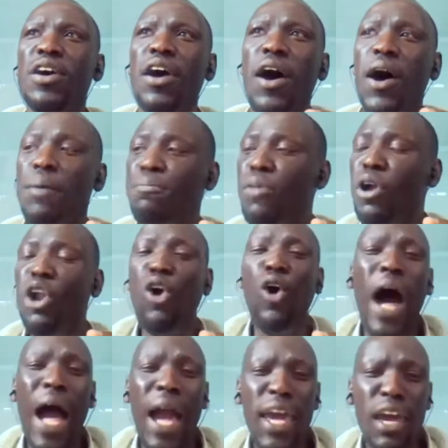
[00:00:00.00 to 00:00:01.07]

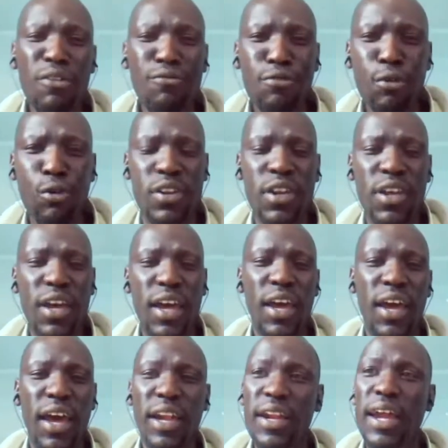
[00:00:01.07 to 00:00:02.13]
low-hanging fruit.
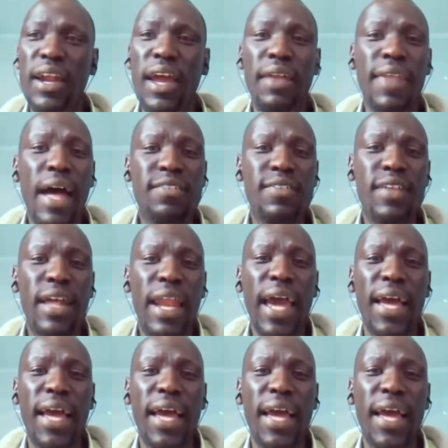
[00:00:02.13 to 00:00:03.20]
And that's the
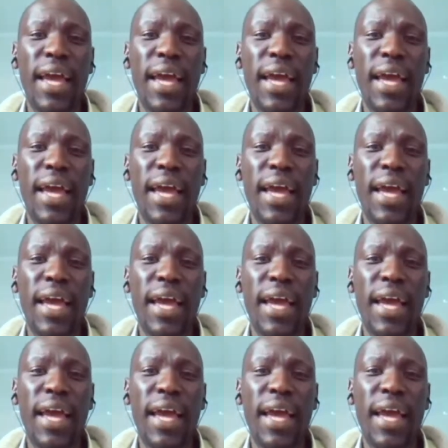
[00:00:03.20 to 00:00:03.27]
legacy.